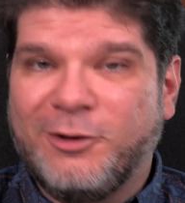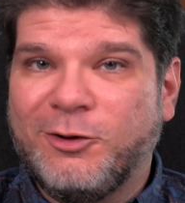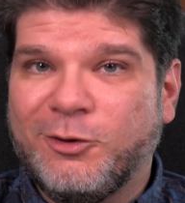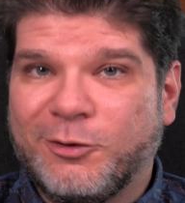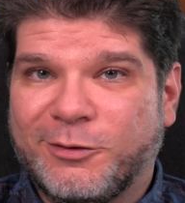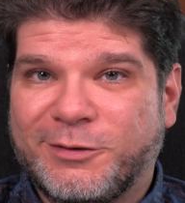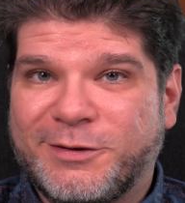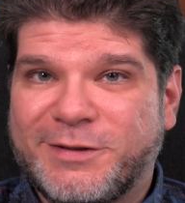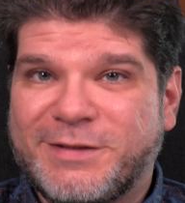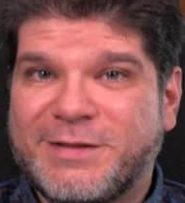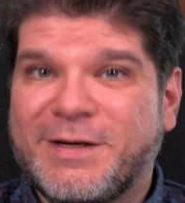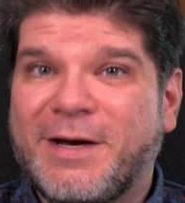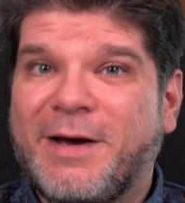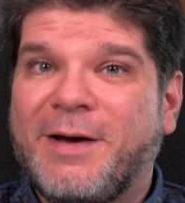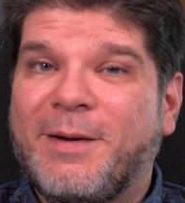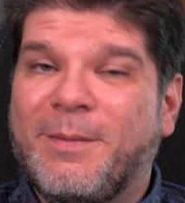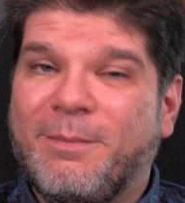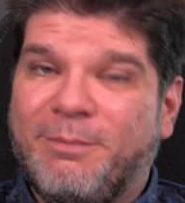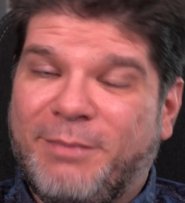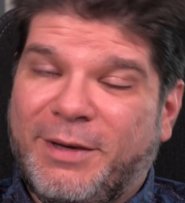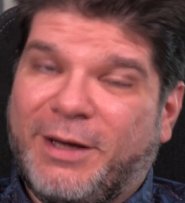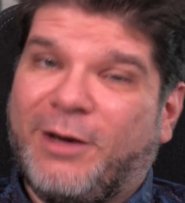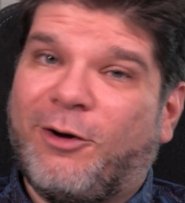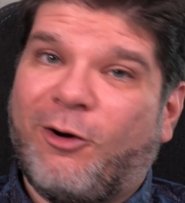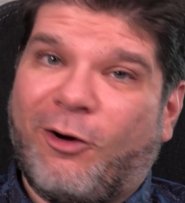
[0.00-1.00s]
use
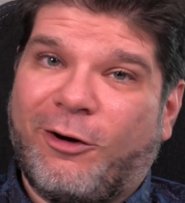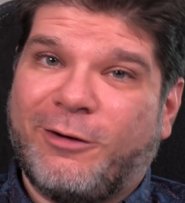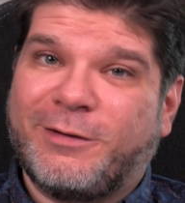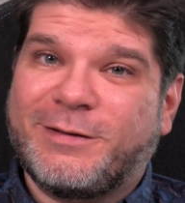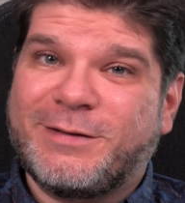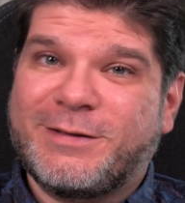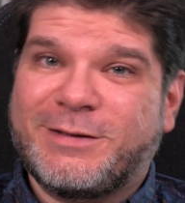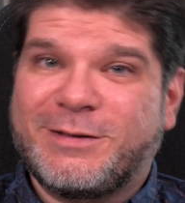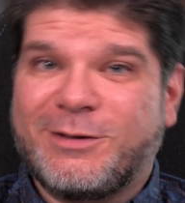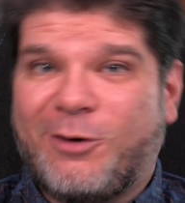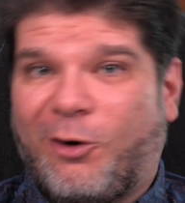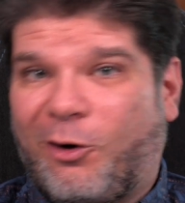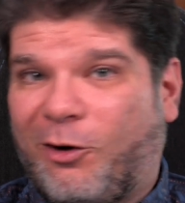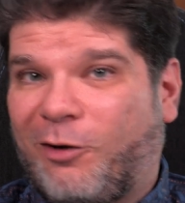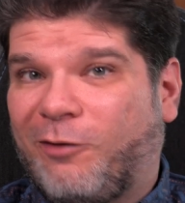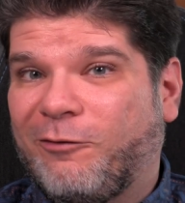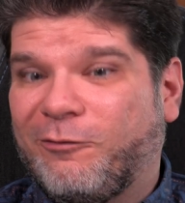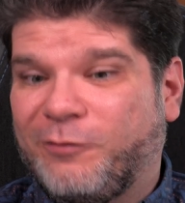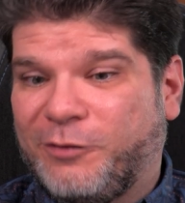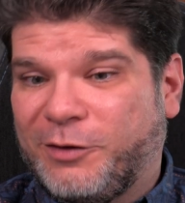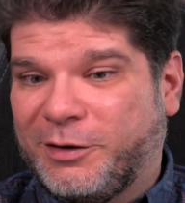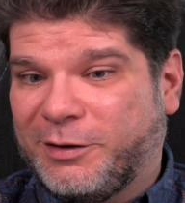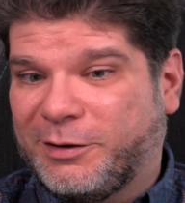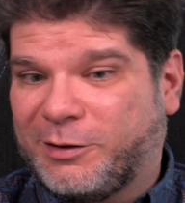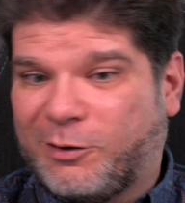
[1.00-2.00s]
because
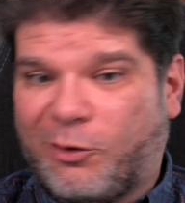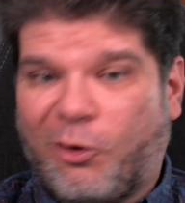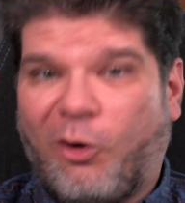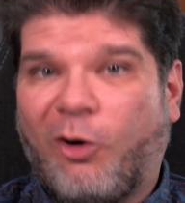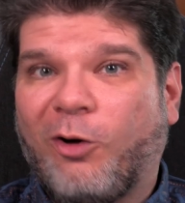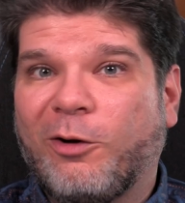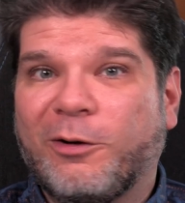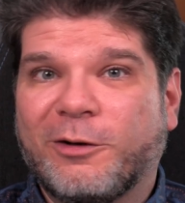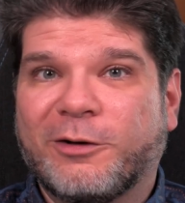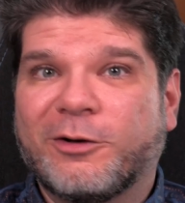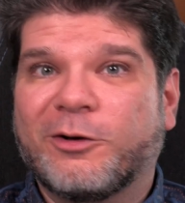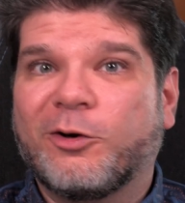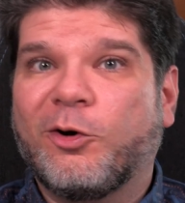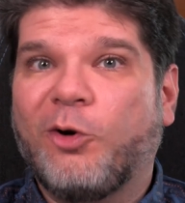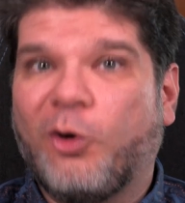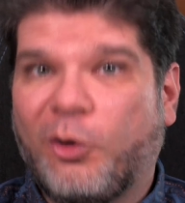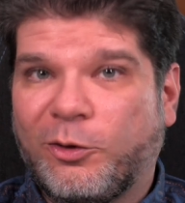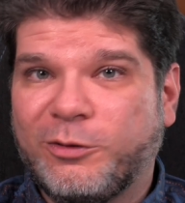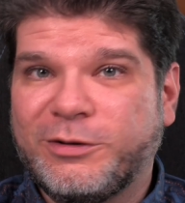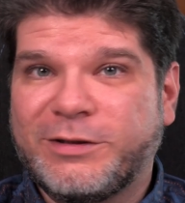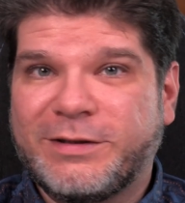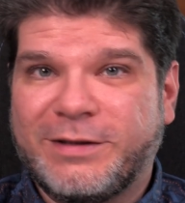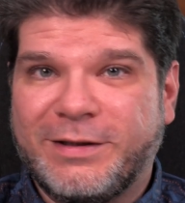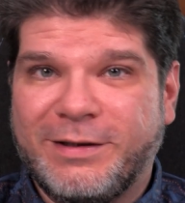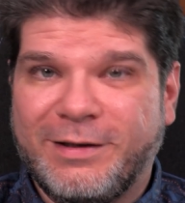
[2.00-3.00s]
of the color
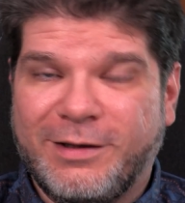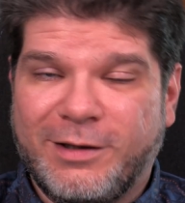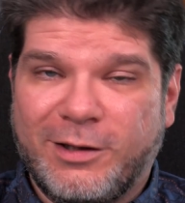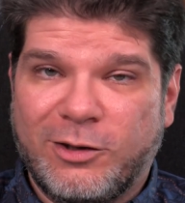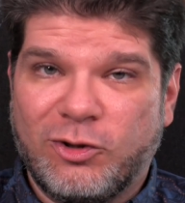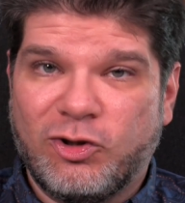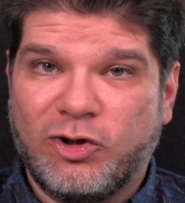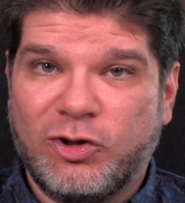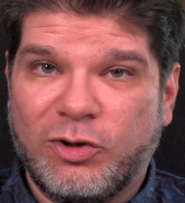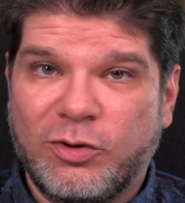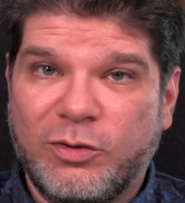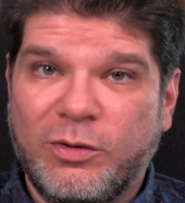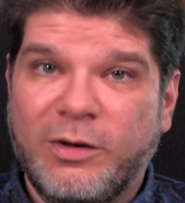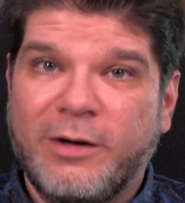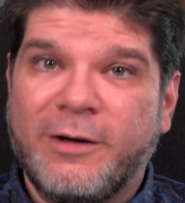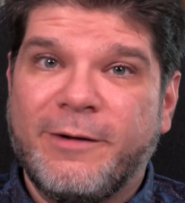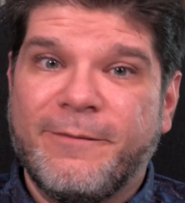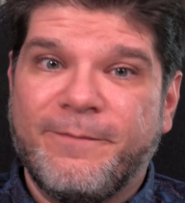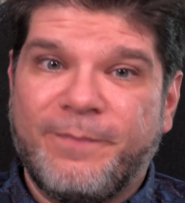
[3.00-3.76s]
ghosting issue,